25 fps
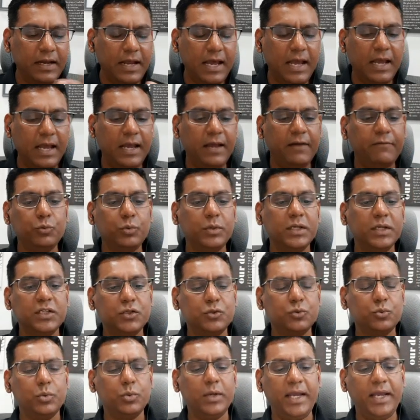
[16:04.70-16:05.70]
have 2 raised
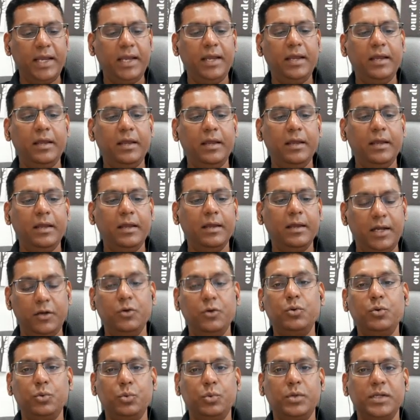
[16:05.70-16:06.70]
to a into
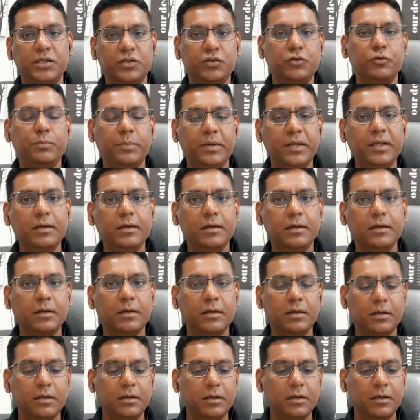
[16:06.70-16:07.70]
2 raised to b,
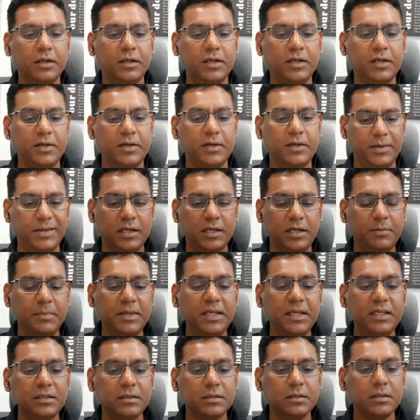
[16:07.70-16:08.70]
it basically
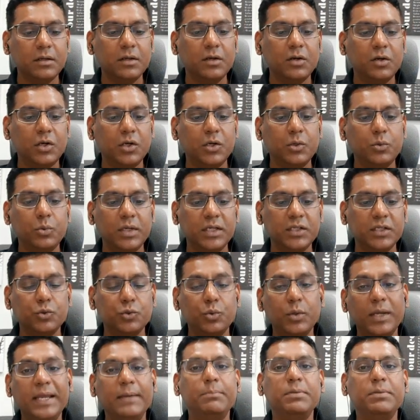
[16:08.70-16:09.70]
means 2 raised to
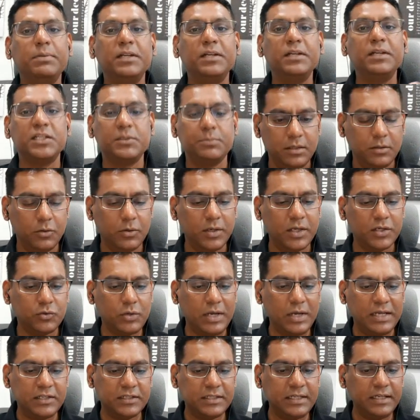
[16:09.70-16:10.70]
a plus b. Okay, so
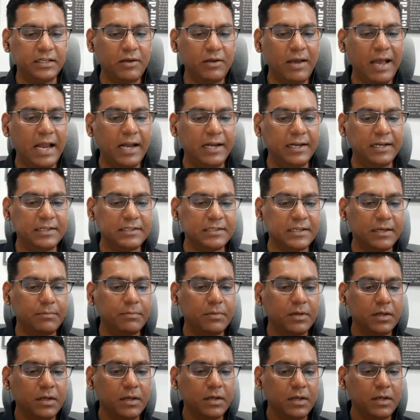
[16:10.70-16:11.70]
I just need to add this up.
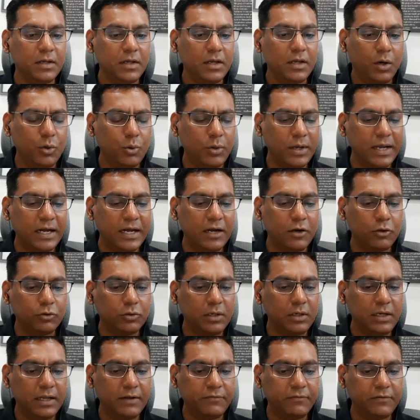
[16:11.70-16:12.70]
What do I get on the
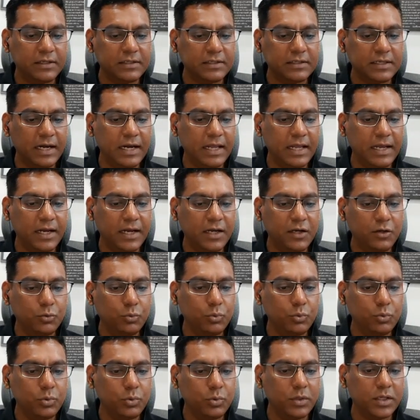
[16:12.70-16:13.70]
left hand side? I get 2
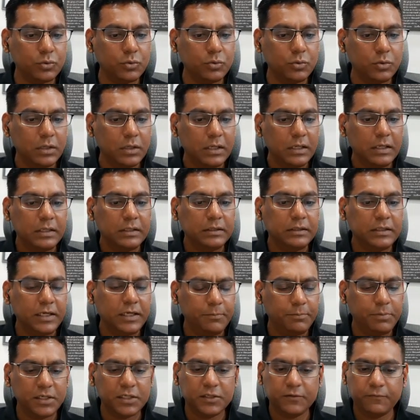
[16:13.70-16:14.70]
raised to 3
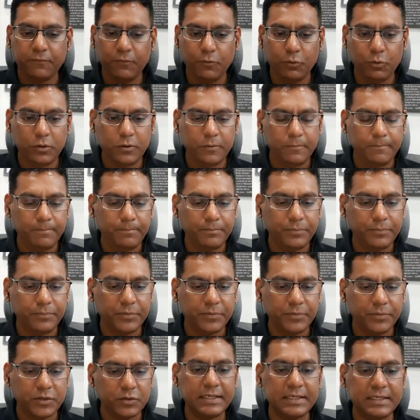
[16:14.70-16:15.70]
plus 4.
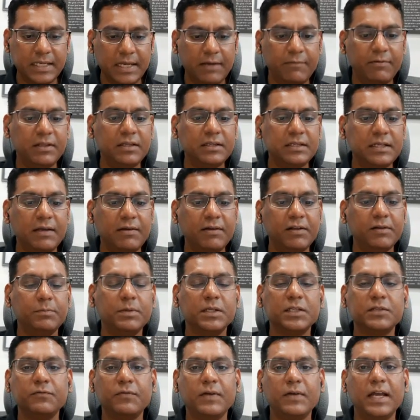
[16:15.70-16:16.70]
So that is 7. 7
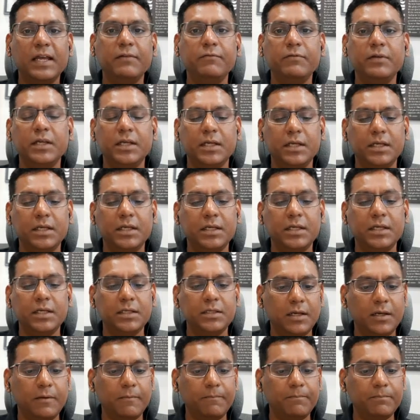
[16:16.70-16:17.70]
plus 5 is
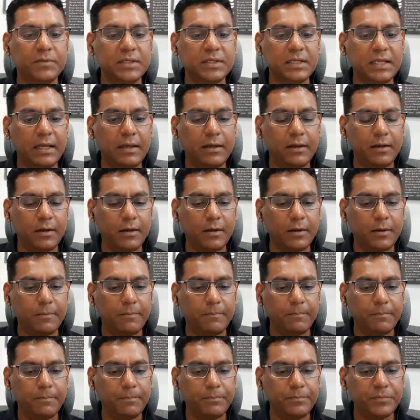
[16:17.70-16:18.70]

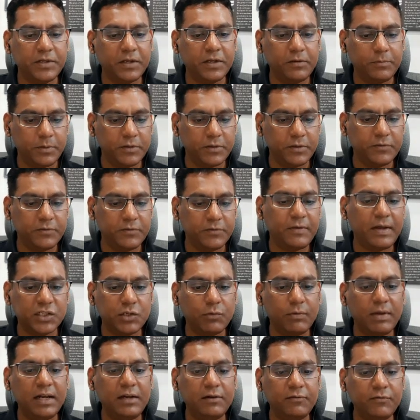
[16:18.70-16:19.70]
7 plus 5 is
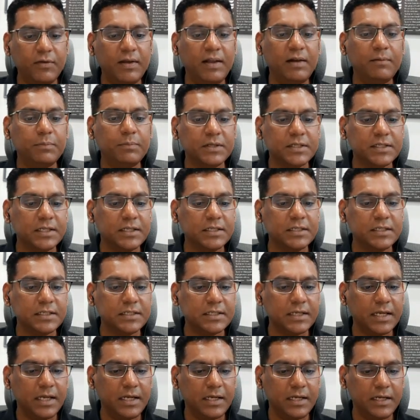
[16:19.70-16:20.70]
12. 12 plus 6 is
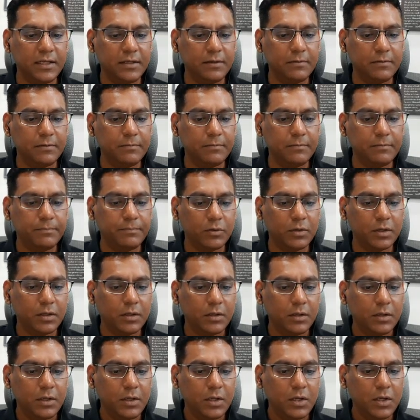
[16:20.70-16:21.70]
8.
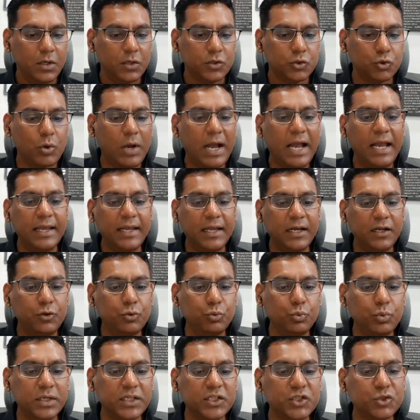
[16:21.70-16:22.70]
So I get
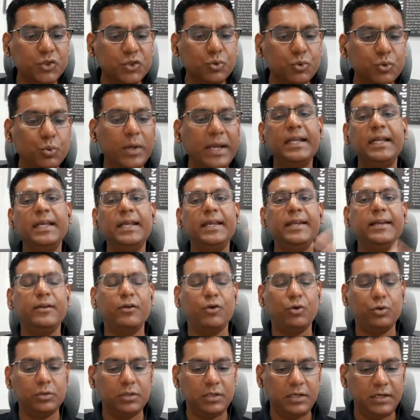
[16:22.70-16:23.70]
2 raised to 18
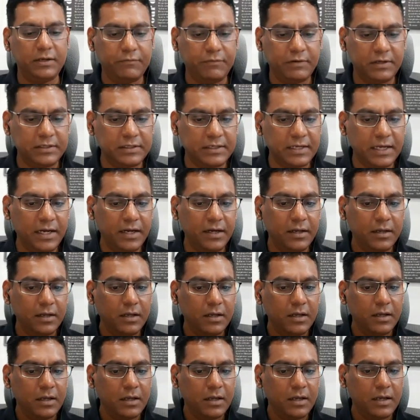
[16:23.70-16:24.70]
on the left hand side,
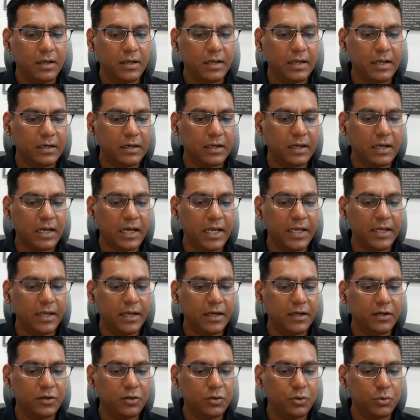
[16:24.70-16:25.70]
and I
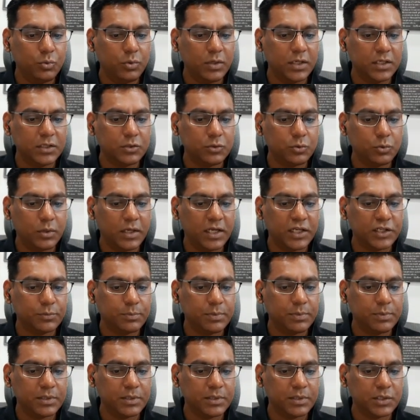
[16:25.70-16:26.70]
get 2 raised to x
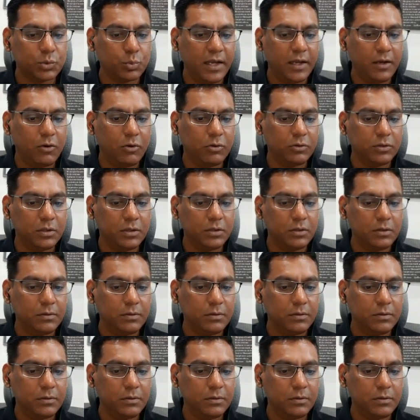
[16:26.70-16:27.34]
plus y on the